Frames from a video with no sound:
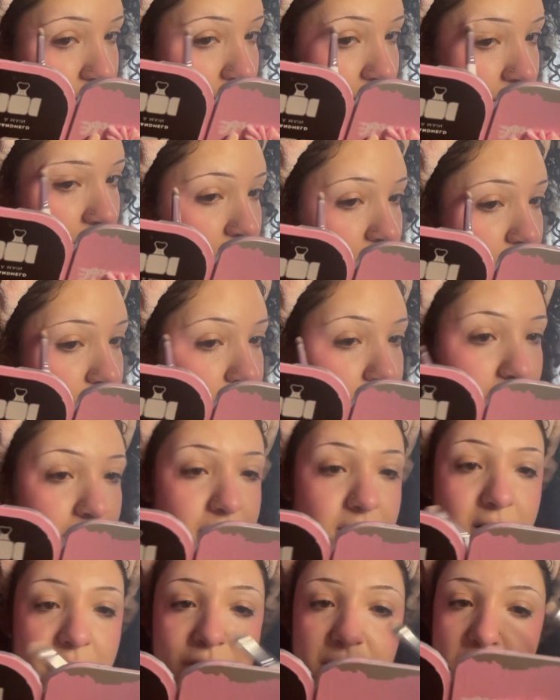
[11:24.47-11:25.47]
I like buy
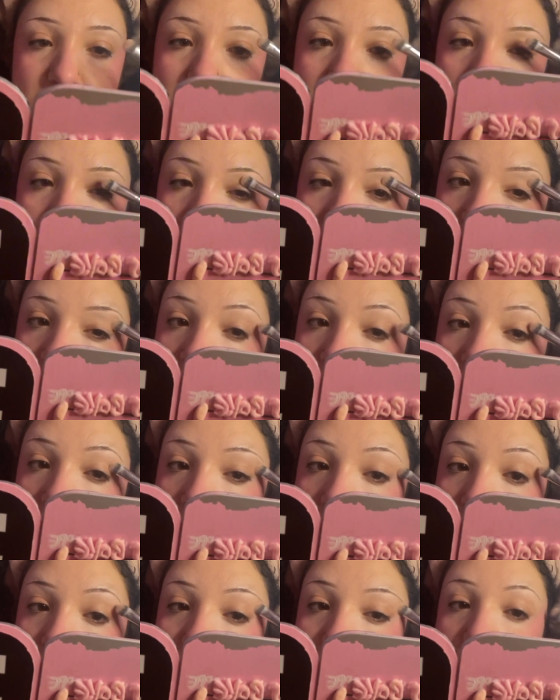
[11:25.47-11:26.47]
stuff online,
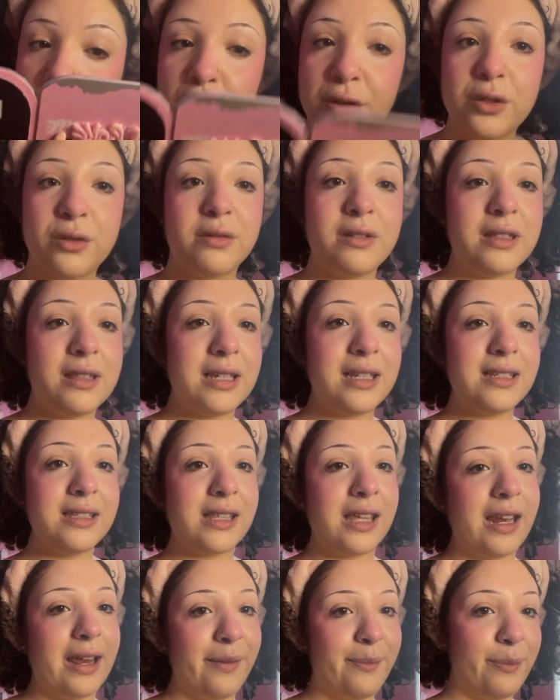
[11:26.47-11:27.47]
but also the things
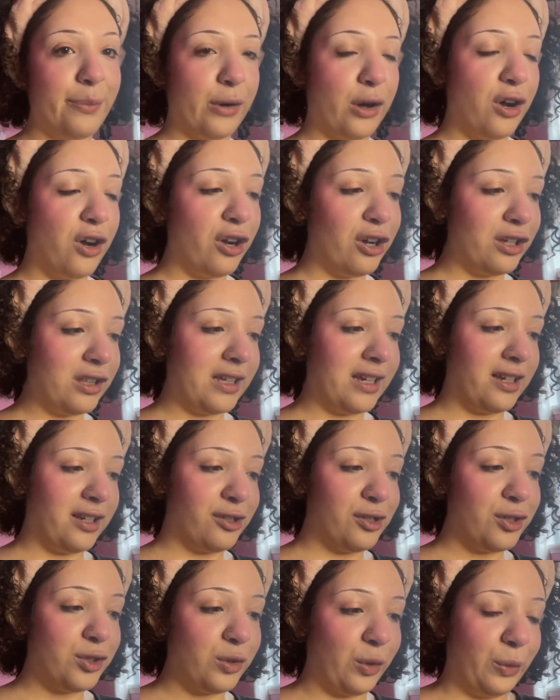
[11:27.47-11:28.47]
that I bought are like
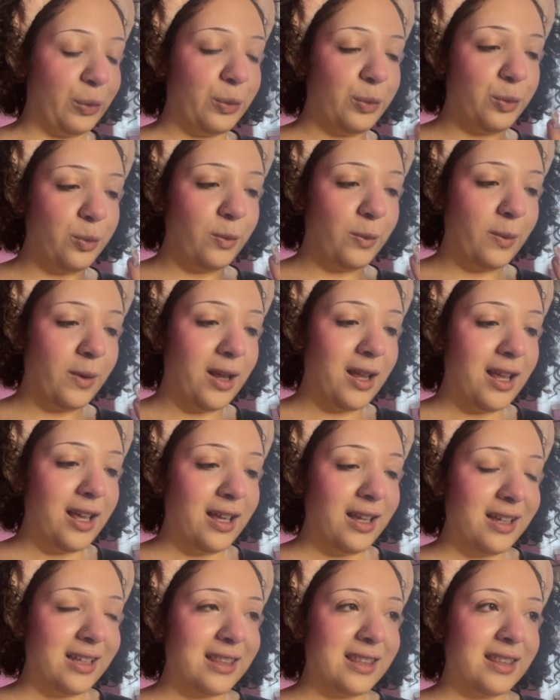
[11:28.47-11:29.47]
so
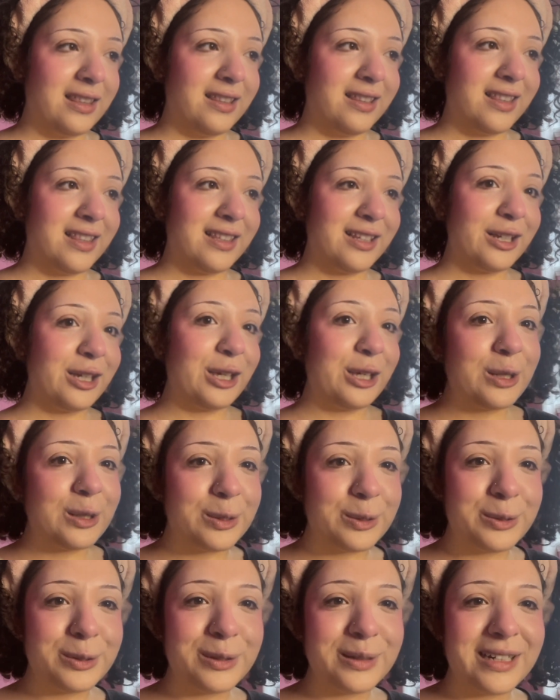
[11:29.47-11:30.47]

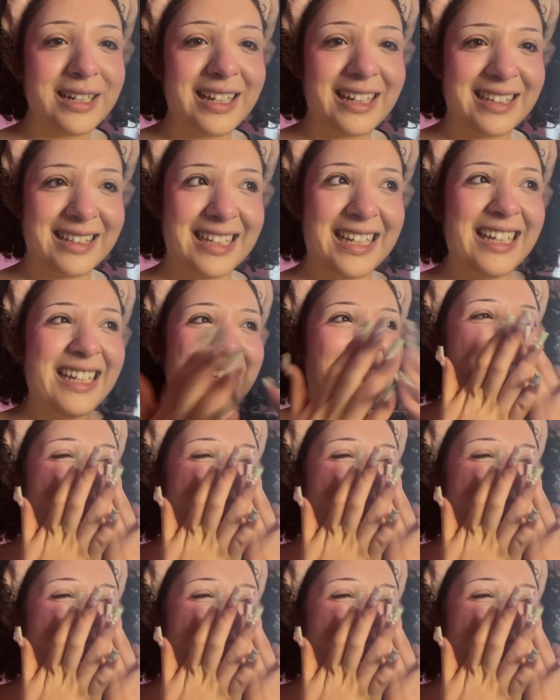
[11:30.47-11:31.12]
cute and like